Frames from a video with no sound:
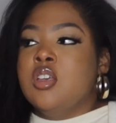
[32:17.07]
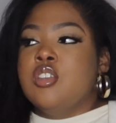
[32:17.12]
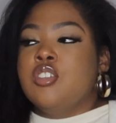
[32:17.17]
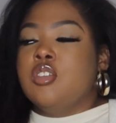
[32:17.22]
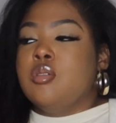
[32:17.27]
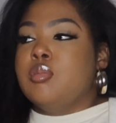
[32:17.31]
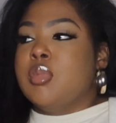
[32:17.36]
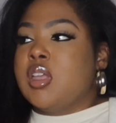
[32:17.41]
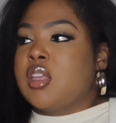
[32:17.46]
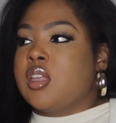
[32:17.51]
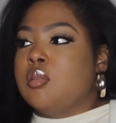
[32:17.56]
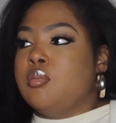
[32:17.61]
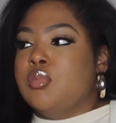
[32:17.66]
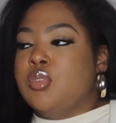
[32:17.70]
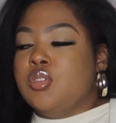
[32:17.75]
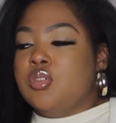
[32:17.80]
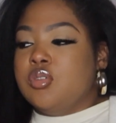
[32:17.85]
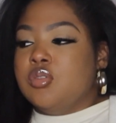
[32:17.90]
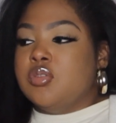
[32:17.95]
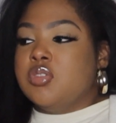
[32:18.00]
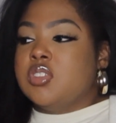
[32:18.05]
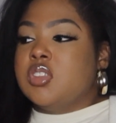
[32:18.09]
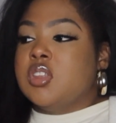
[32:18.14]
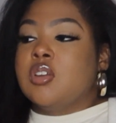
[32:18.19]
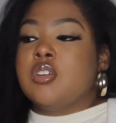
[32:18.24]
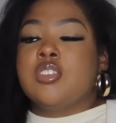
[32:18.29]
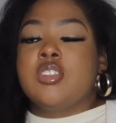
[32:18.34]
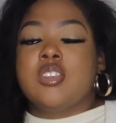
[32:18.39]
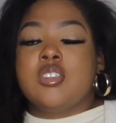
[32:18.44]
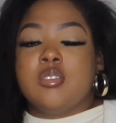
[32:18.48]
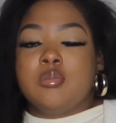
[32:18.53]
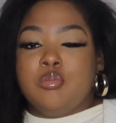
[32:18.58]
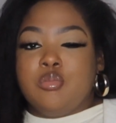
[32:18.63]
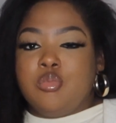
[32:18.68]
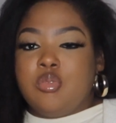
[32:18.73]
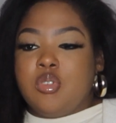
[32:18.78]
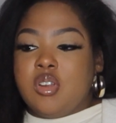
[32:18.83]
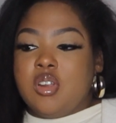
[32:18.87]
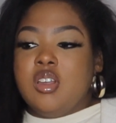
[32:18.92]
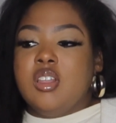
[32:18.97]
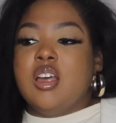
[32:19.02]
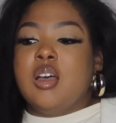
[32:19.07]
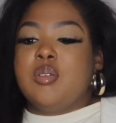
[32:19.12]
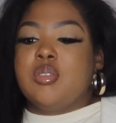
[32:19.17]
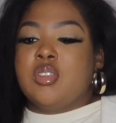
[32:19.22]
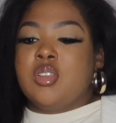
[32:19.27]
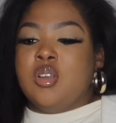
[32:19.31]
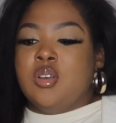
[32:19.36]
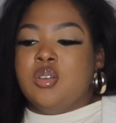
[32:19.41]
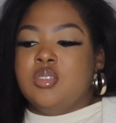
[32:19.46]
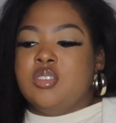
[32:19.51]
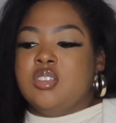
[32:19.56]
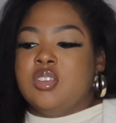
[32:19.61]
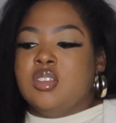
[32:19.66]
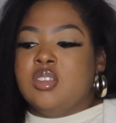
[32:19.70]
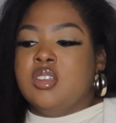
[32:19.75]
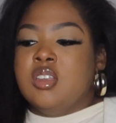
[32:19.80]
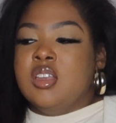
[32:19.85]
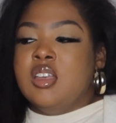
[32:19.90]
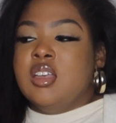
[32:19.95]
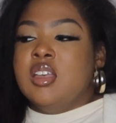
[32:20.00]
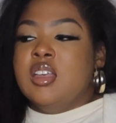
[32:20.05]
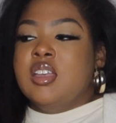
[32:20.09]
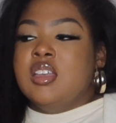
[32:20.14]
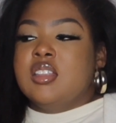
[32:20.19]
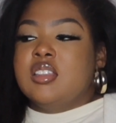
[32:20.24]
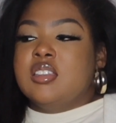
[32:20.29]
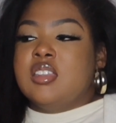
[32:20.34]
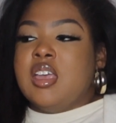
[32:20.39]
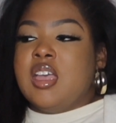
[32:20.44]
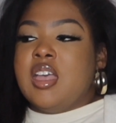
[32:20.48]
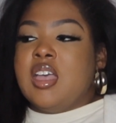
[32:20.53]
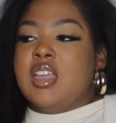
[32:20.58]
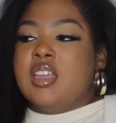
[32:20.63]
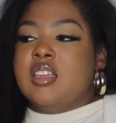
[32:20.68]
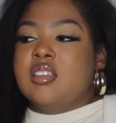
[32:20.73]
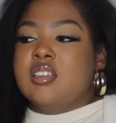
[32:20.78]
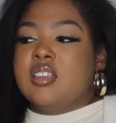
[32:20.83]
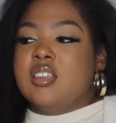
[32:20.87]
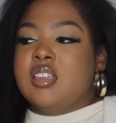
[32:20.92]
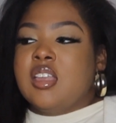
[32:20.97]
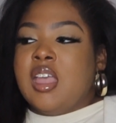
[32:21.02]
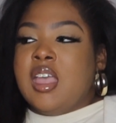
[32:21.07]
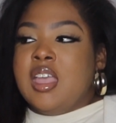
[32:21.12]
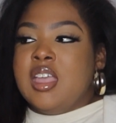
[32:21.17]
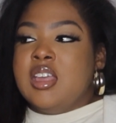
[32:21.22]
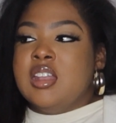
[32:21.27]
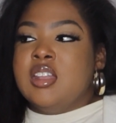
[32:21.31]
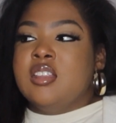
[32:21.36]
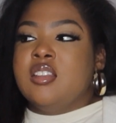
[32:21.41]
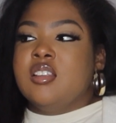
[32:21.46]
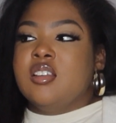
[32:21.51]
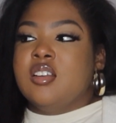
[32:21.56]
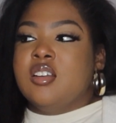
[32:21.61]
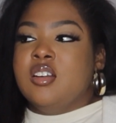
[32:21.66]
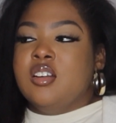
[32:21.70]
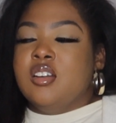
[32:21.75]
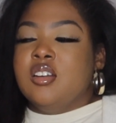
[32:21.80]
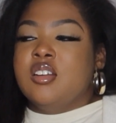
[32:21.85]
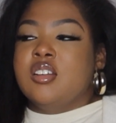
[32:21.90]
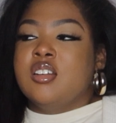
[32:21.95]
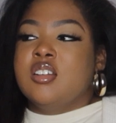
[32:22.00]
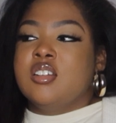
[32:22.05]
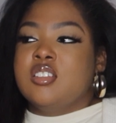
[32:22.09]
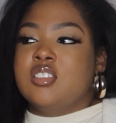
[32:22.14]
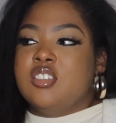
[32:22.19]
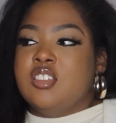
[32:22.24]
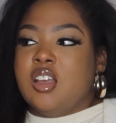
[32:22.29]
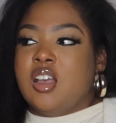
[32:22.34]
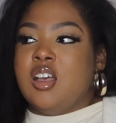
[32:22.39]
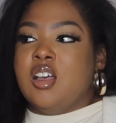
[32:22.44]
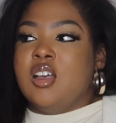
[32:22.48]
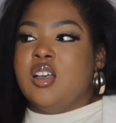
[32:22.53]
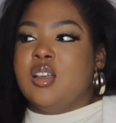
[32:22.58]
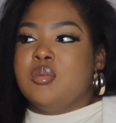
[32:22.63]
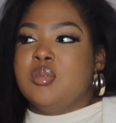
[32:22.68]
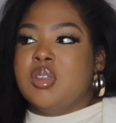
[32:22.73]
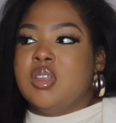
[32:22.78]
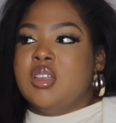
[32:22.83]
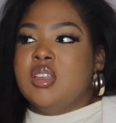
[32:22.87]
You're making moves. There's this girl I was coaching that hated her job.